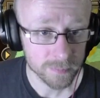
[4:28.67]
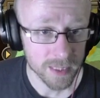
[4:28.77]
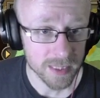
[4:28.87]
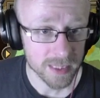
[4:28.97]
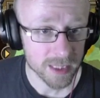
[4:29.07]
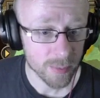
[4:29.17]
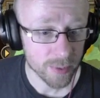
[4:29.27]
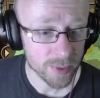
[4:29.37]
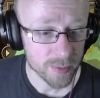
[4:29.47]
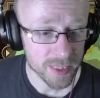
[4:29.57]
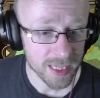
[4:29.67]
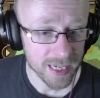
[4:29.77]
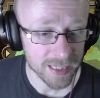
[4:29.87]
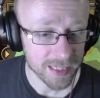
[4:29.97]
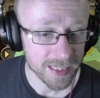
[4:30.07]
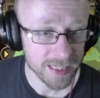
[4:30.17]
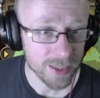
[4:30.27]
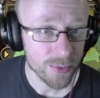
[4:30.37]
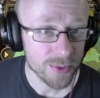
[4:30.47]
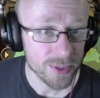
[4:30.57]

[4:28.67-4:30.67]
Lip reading: is it this army that wants to be selected? Don't